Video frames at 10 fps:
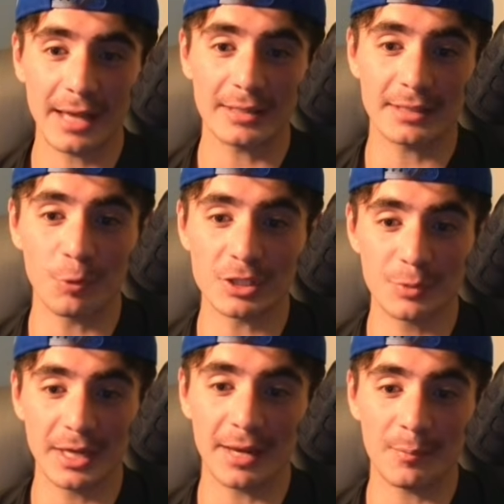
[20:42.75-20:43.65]
And once
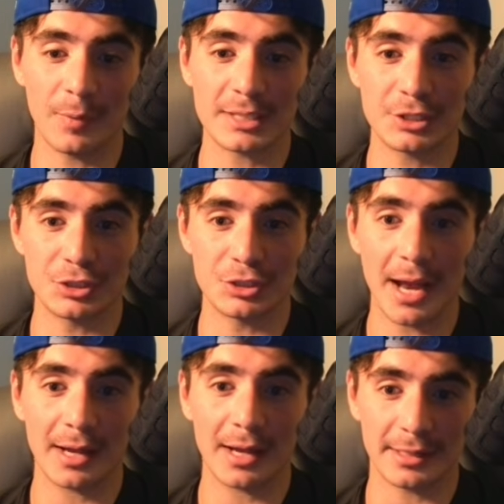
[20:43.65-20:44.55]
we get messages
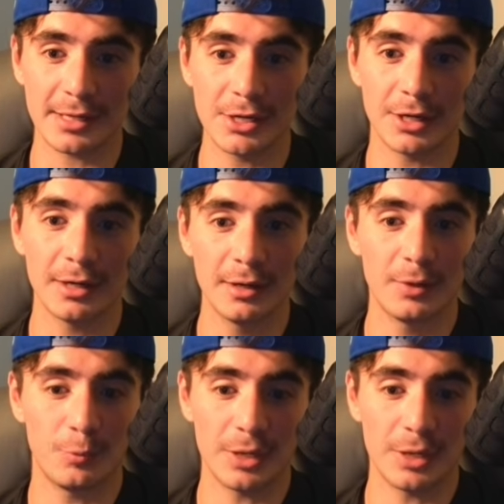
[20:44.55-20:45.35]
back, like here,